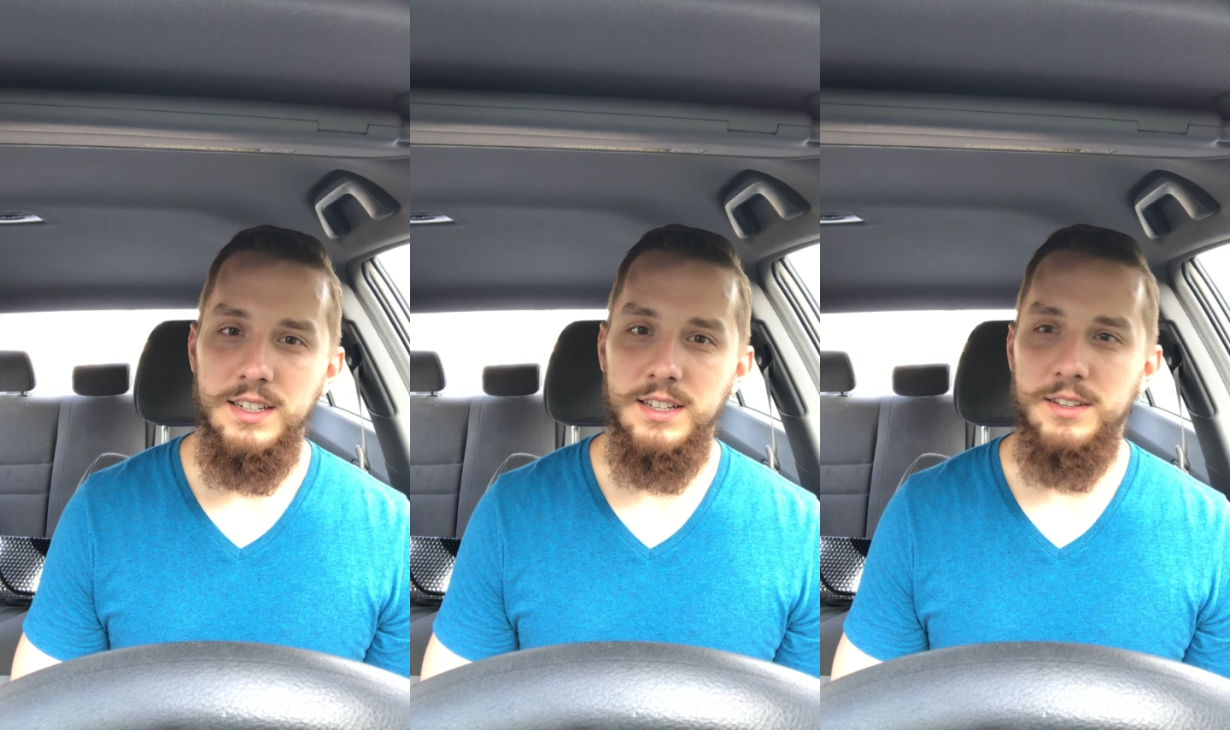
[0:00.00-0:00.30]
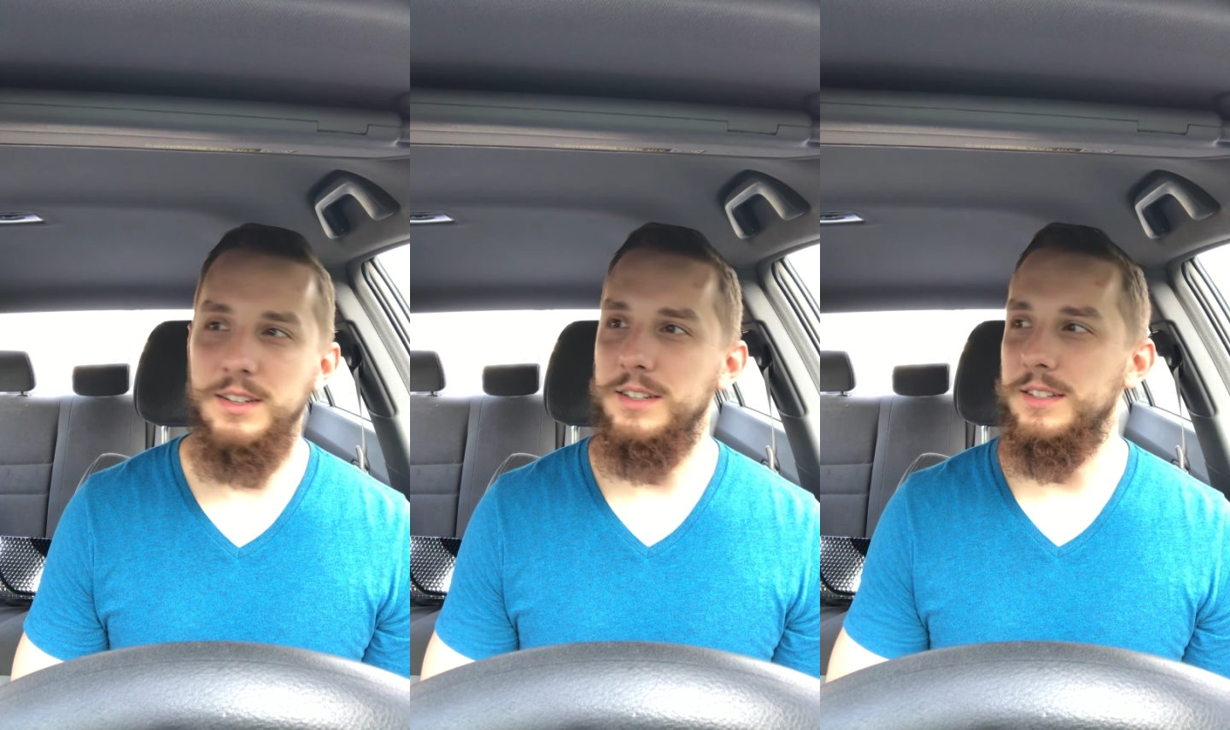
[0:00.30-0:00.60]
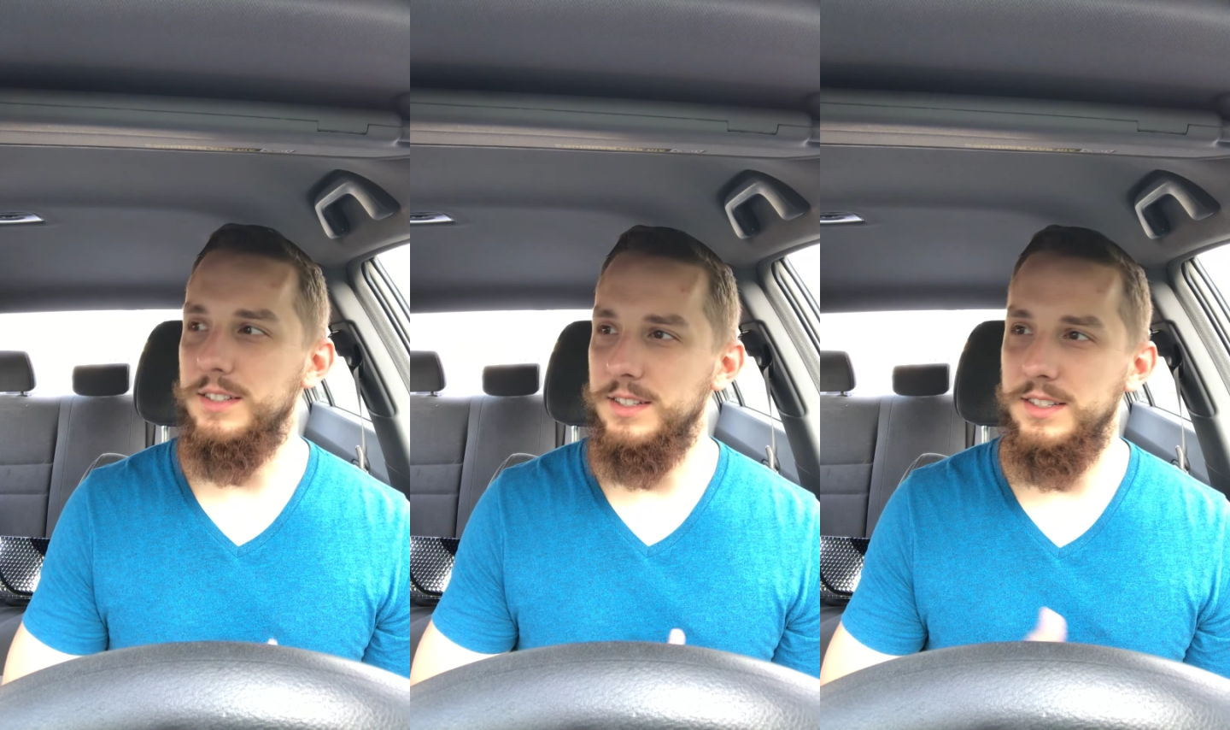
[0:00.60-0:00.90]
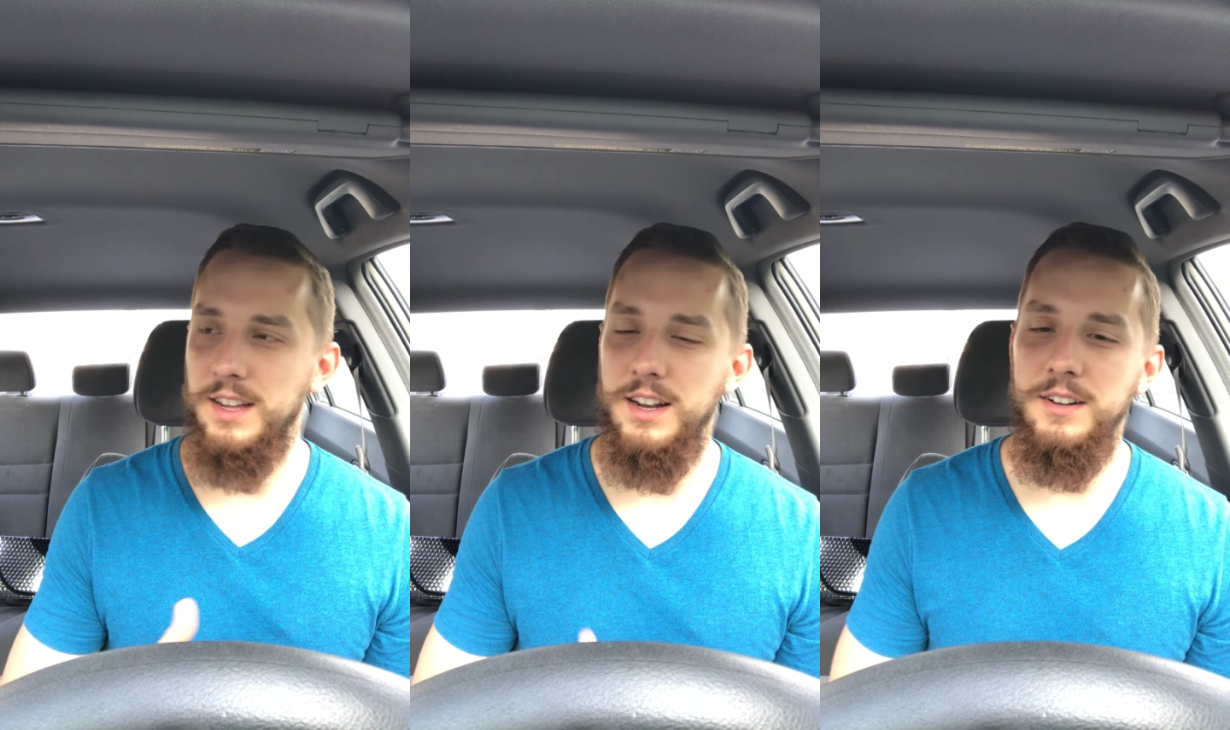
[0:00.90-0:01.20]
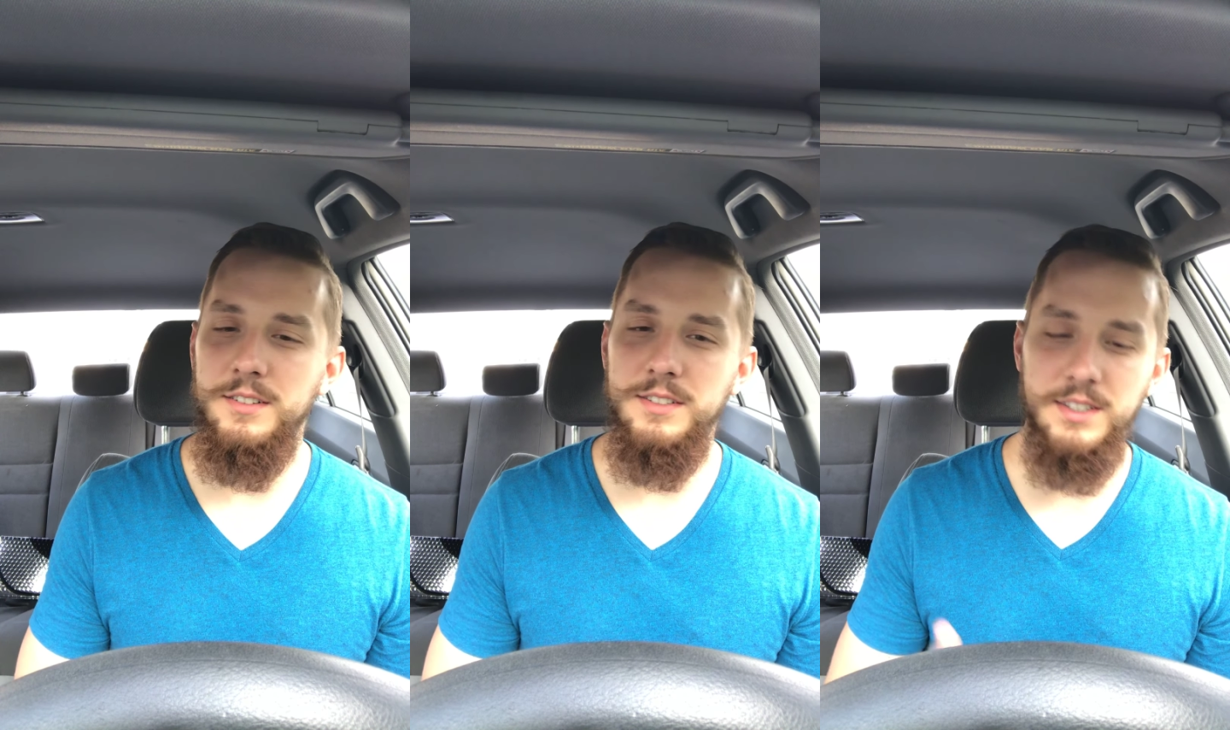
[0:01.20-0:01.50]
Is, is, is not
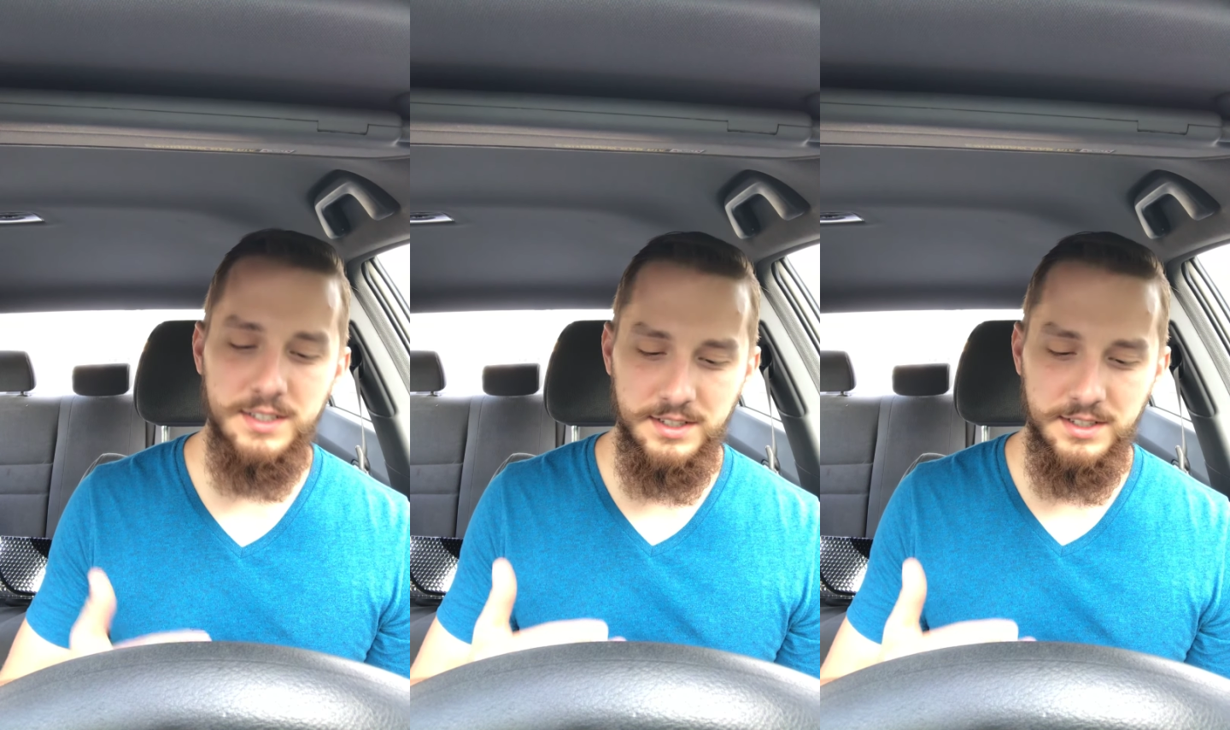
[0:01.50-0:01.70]
only